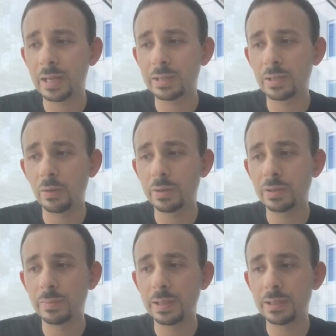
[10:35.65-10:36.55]
is going
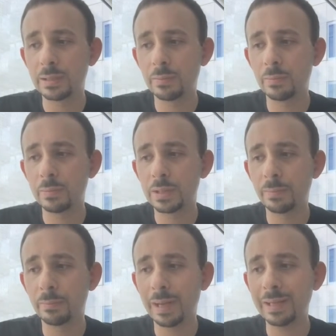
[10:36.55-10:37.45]
to be some
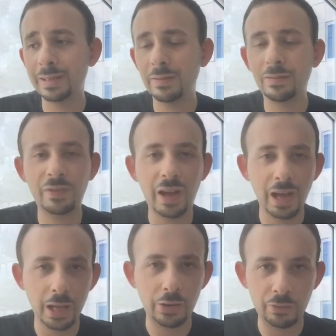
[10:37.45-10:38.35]
mighty
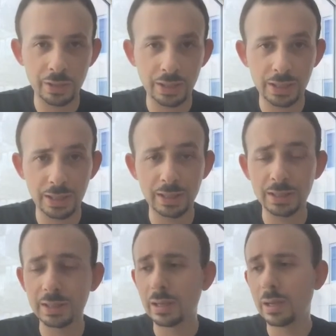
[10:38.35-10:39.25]
fine resistance,